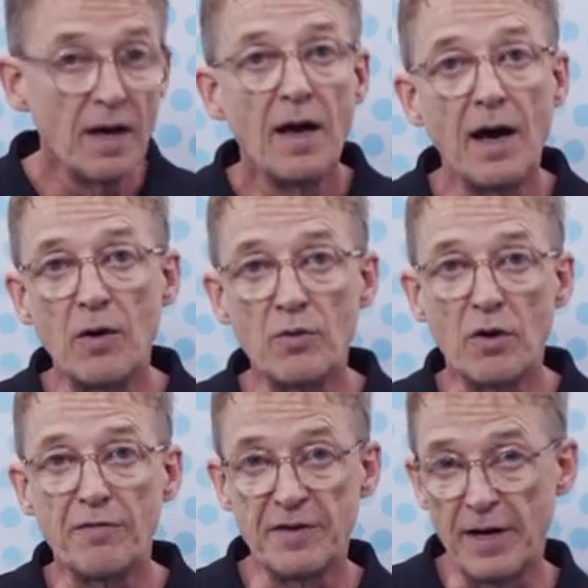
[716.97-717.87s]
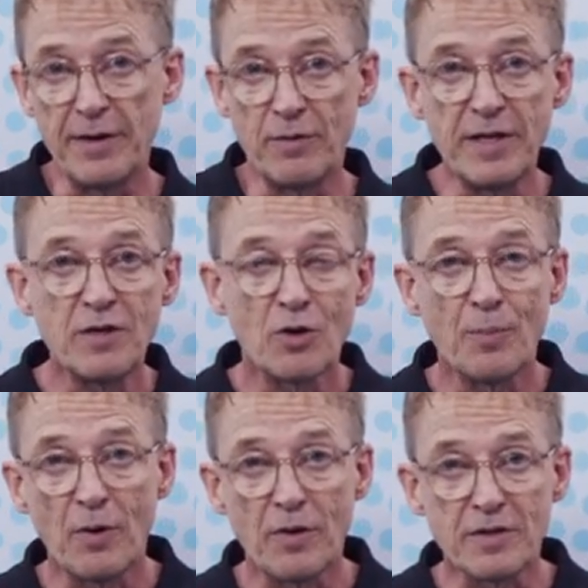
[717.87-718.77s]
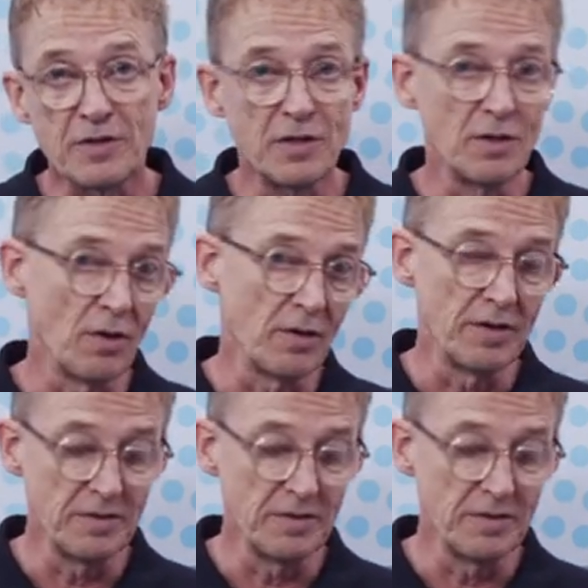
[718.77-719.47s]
out of an IO-Link topology or